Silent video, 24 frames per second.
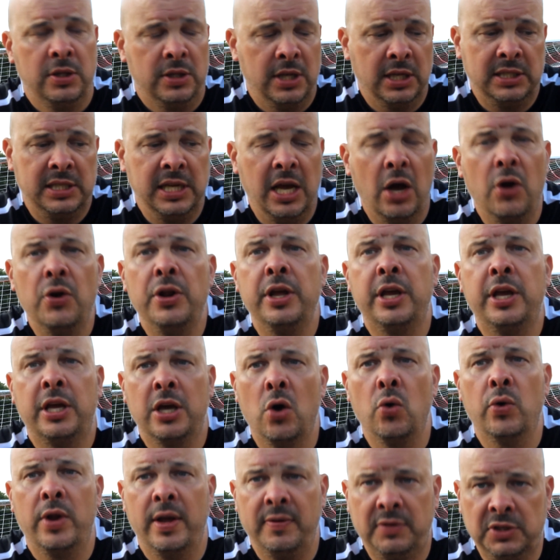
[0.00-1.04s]
That's the only
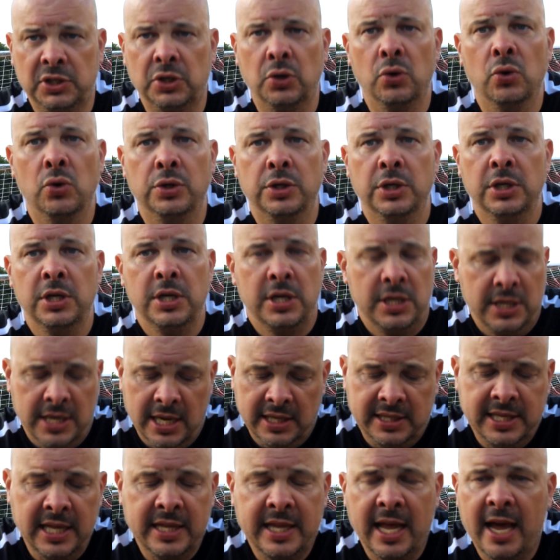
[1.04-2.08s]
goal they've scored. Now,
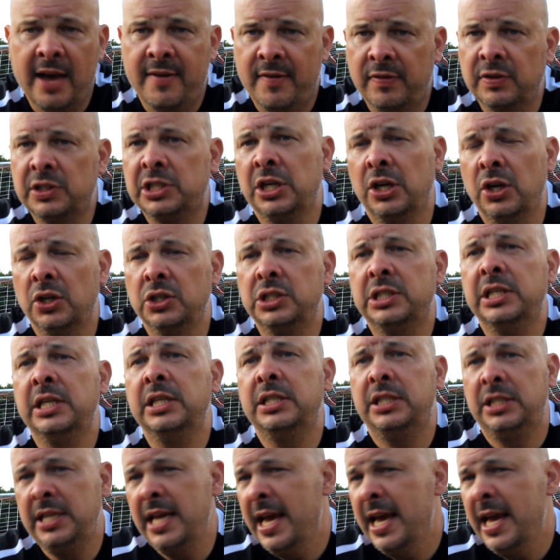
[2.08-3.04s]
did they have other chances?